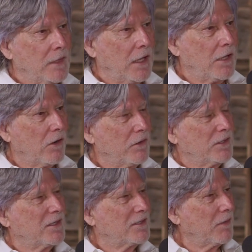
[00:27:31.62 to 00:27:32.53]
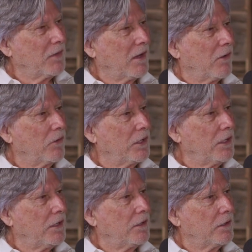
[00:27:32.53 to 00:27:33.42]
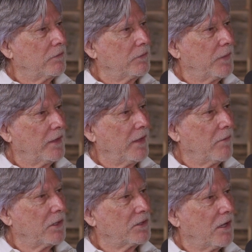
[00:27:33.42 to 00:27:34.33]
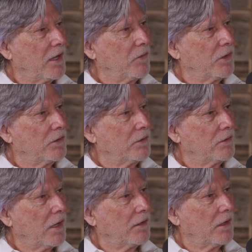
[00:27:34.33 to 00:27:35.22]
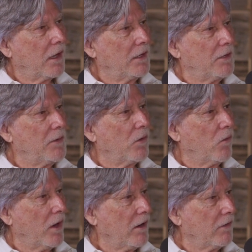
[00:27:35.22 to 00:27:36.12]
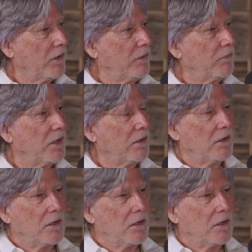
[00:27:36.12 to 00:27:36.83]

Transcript: you know, is it something I really need to spend that much time with? I think I need to be aware of it, but,